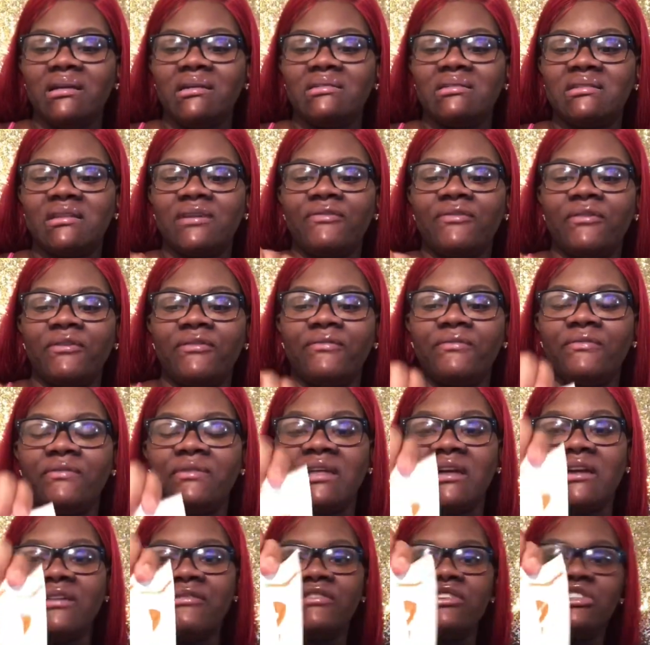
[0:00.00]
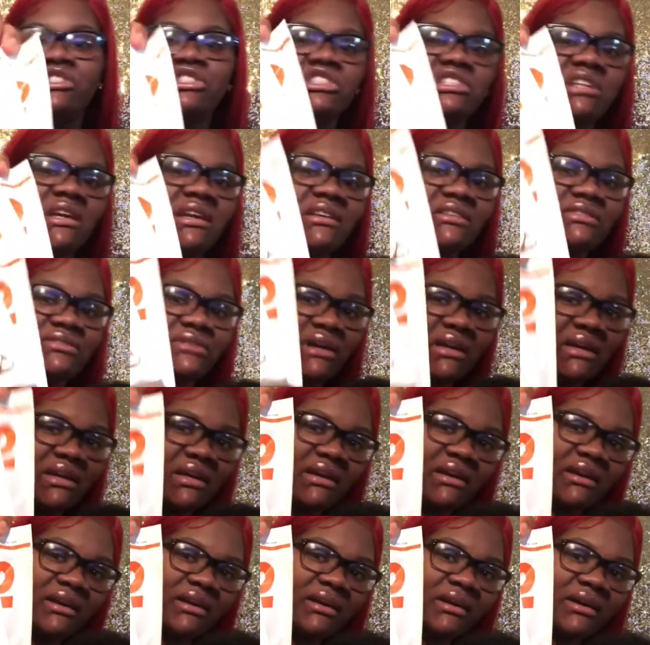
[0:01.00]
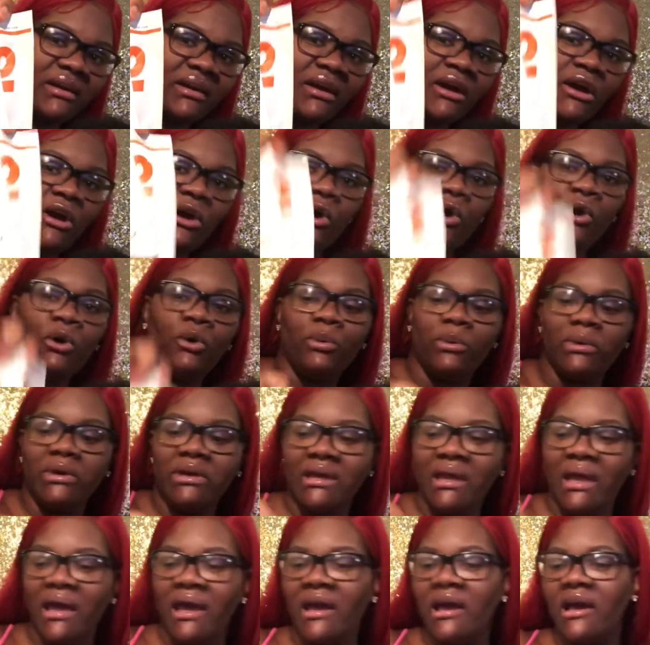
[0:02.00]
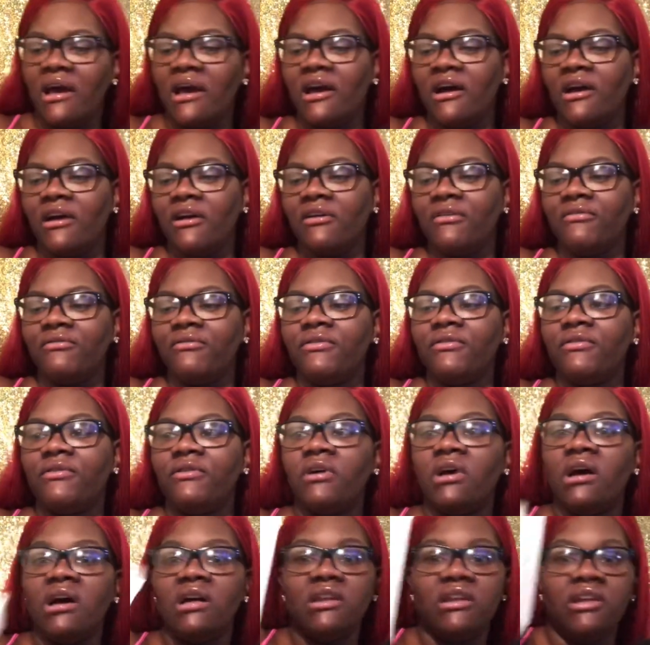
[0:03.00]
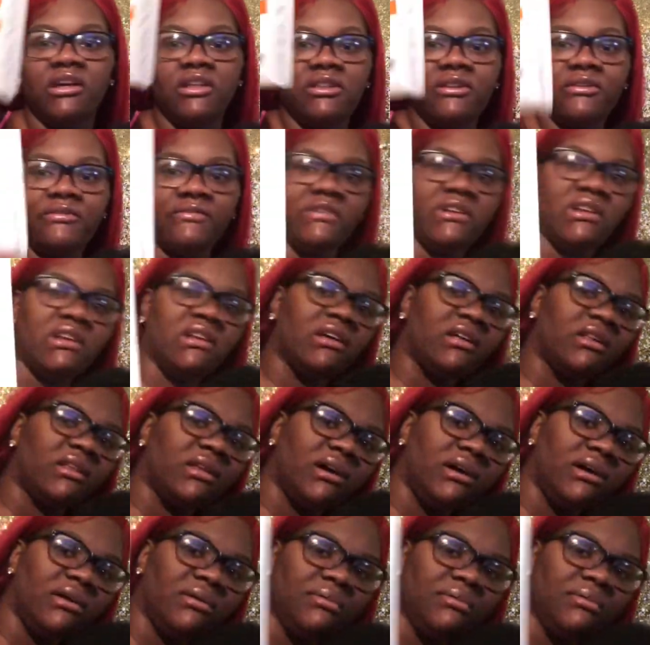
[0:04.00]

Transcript: different flavor shakes right here. We have another vanilla.